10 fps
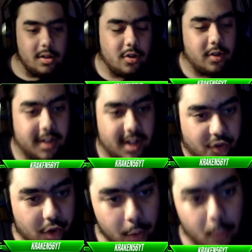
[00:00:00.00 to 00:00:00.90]
No, like
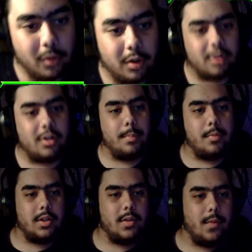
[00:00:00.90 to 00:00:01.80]
actually, it will literally
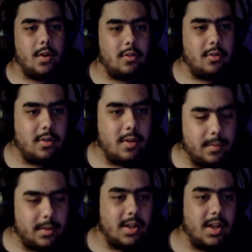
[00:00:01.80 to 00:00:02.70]
break devices and
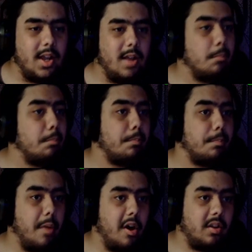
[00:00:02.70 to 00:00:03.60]
everything, and
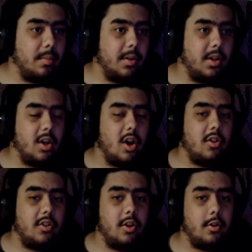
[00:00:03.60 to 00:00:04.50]
possibly
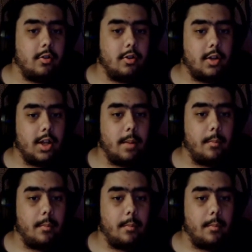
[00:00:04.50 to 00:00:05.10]
cause an error to the game,